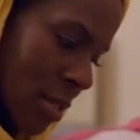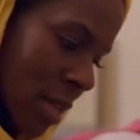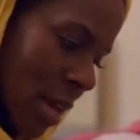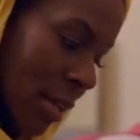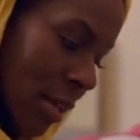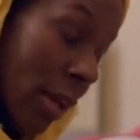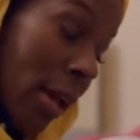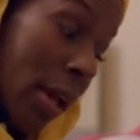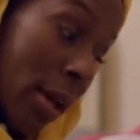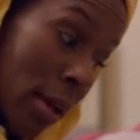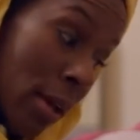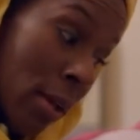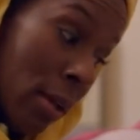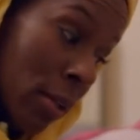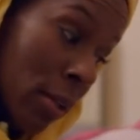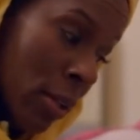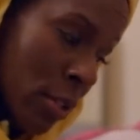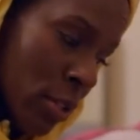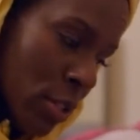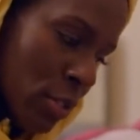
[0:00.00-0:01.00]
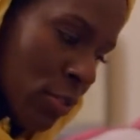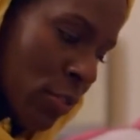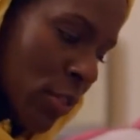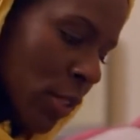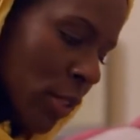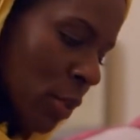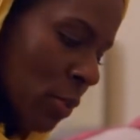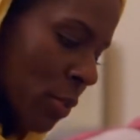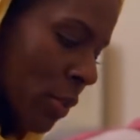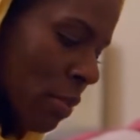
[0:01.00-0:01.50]
that hell is
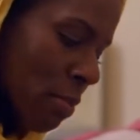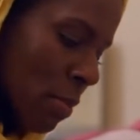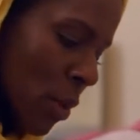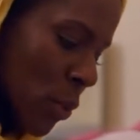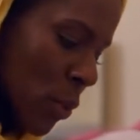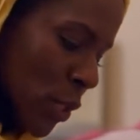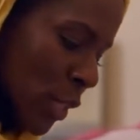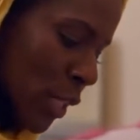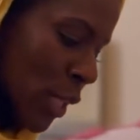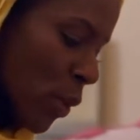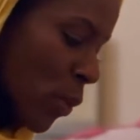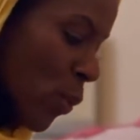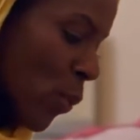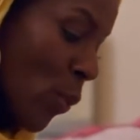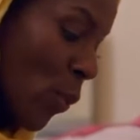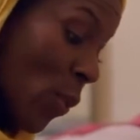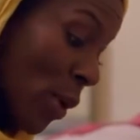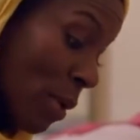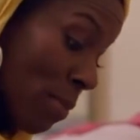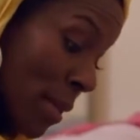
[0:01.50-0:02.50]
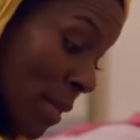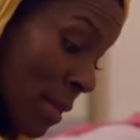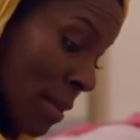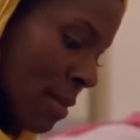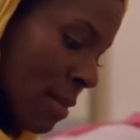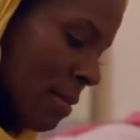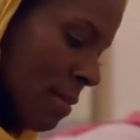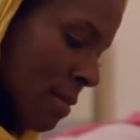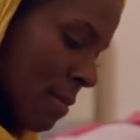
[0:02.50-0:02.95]
filled with mostly women?